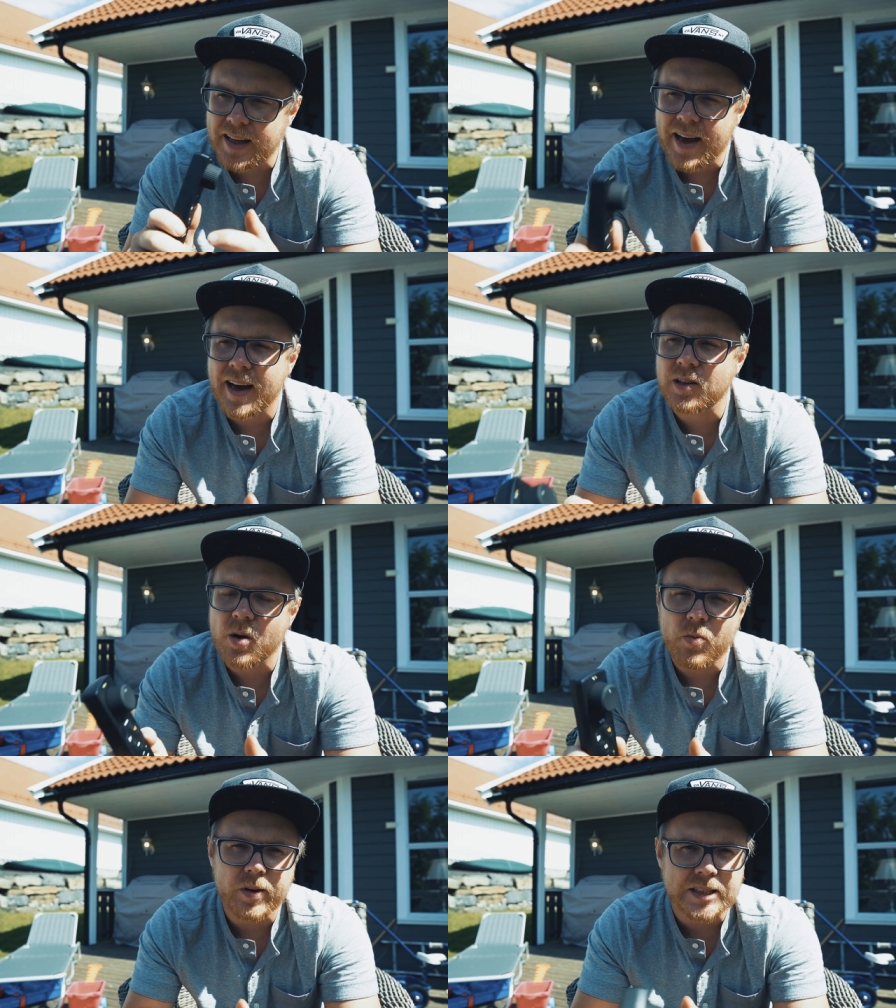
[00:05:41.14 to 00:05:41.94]
can't
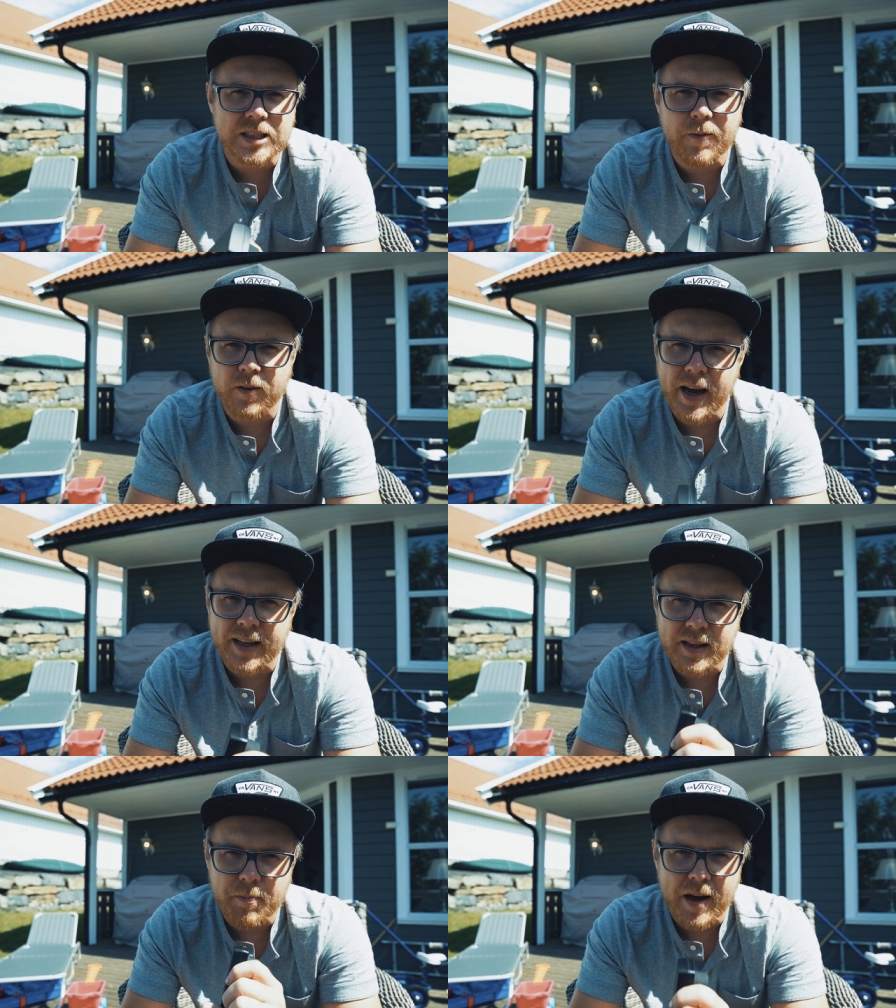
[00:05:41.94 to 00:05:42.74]
risk
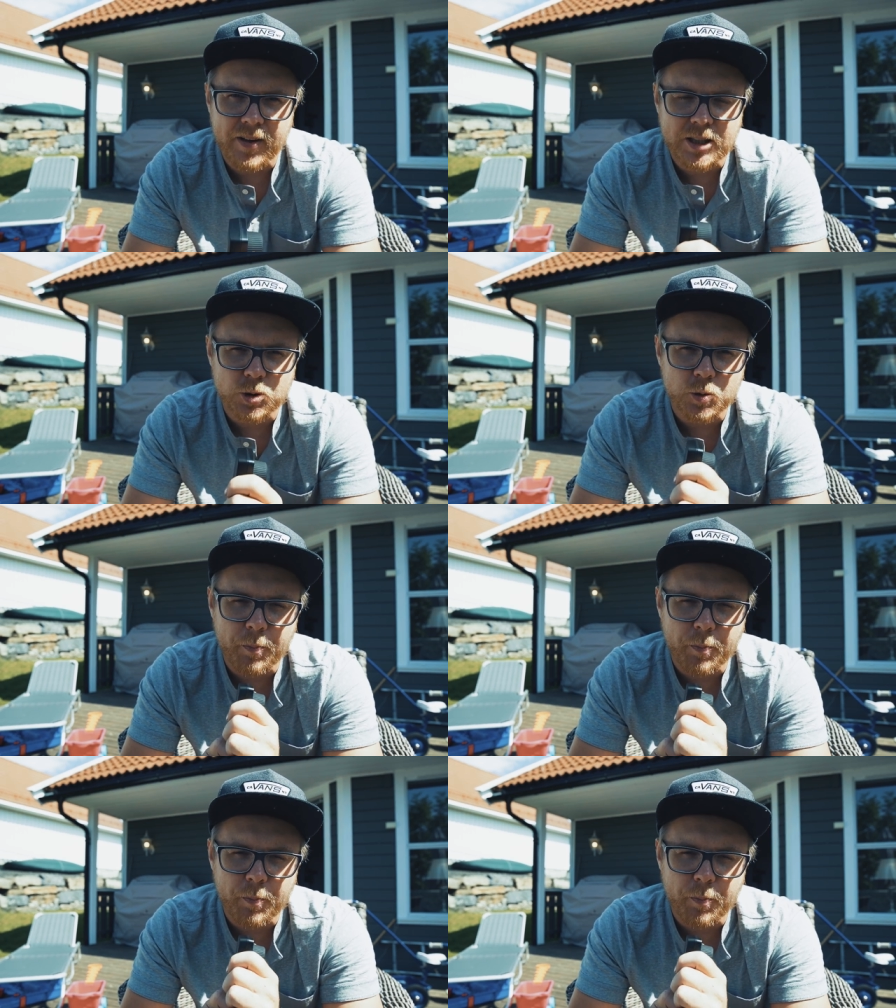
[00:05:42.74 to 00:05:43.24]
flying the Mavic 2